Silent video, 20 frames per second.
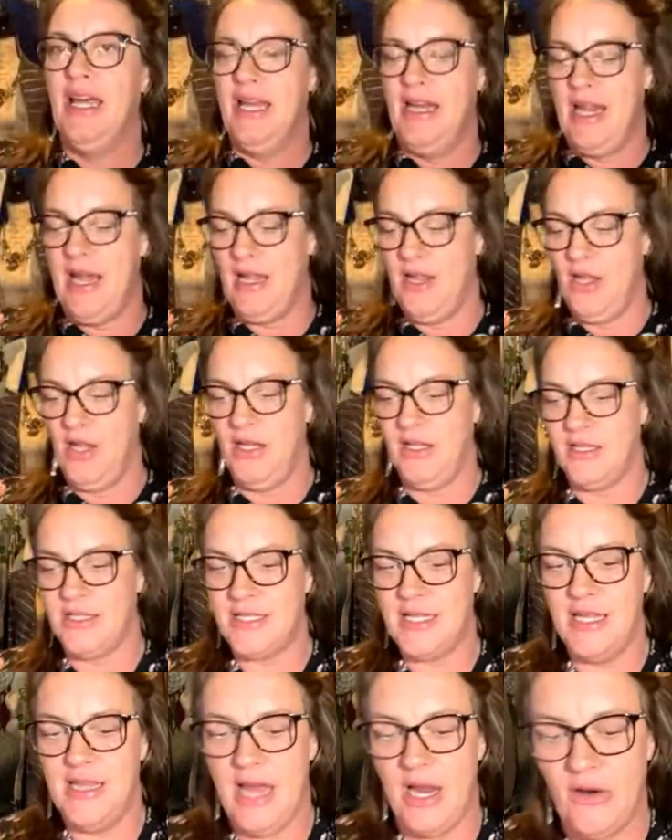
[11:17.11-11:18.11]
Now, look,
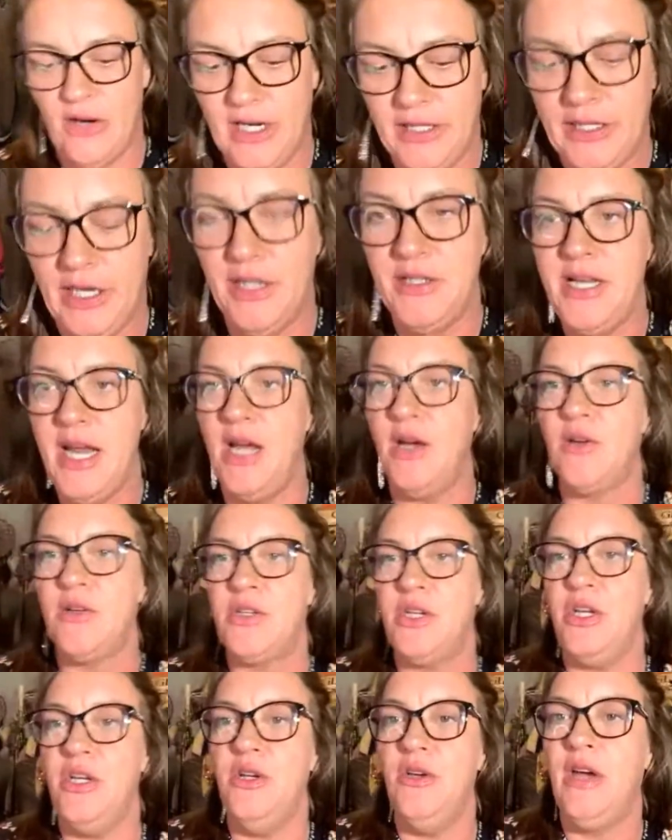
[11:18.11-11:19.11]
see that right there
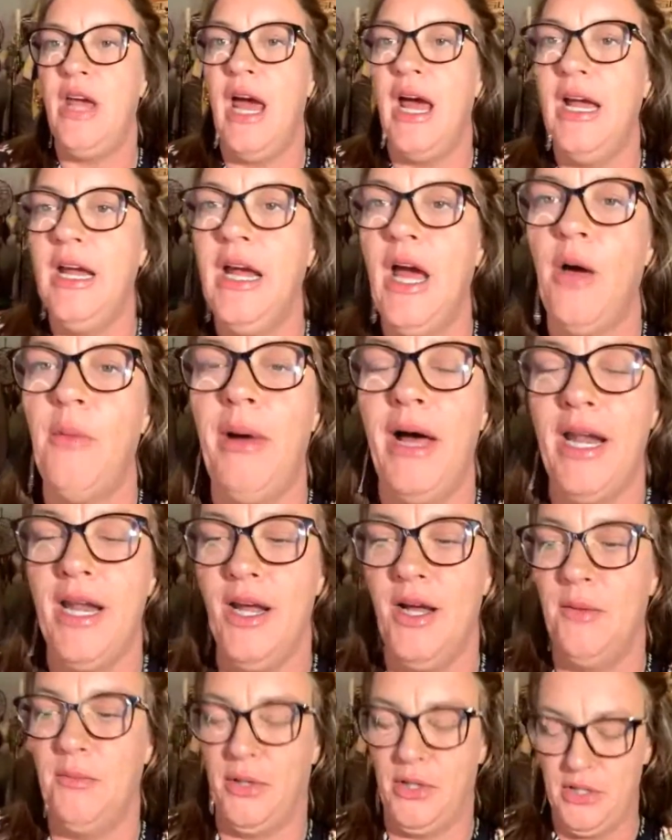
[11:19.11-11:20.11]
tells you you can't go by
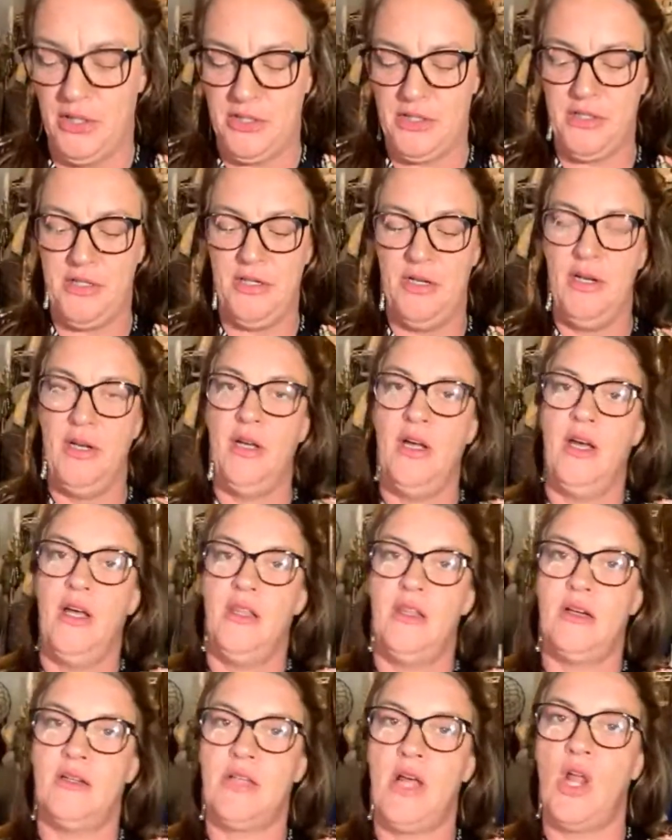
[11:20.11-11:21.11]
numbers.
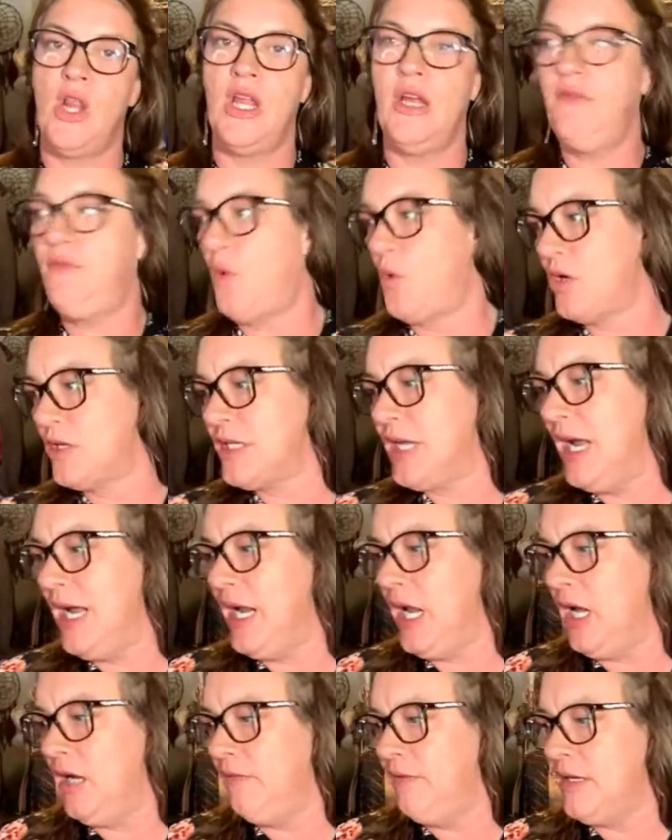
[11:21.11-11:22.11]
There's only
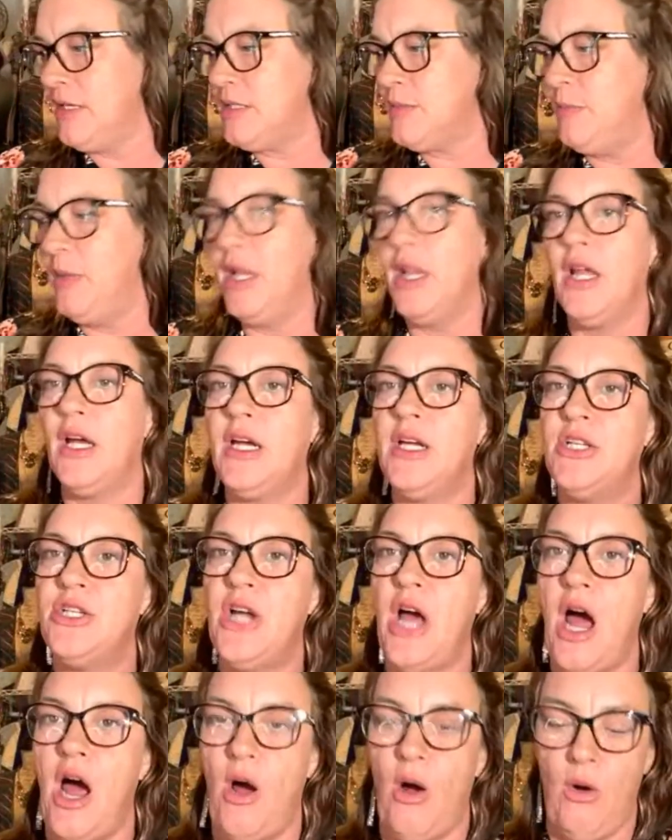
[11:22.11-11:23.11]
14 of us, but look at
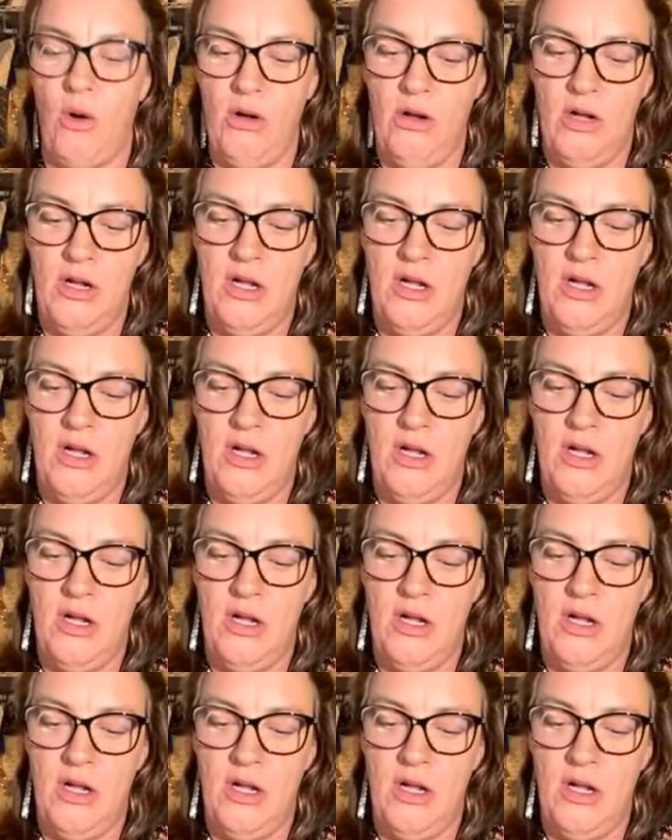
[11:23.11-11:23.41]
y'all.